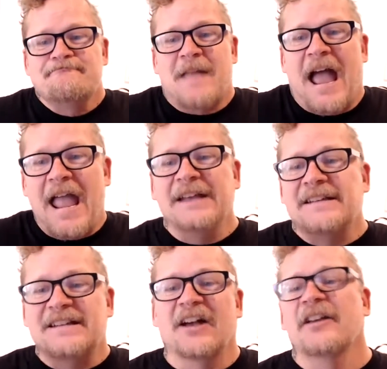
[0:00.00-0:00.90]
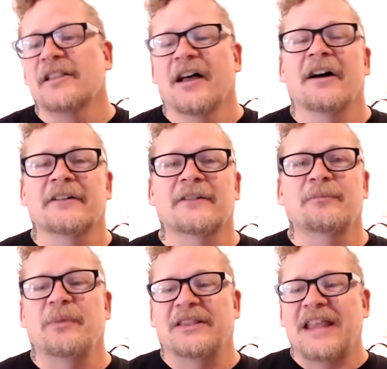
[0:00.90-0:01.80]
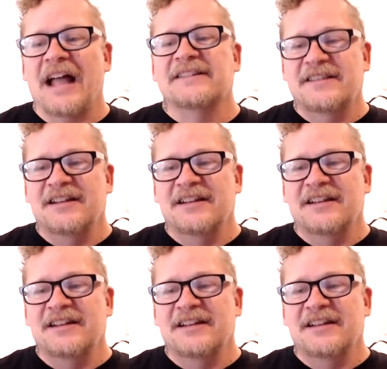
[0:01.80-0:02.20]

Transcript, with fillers: I hate to tell you, Lugs, but that's the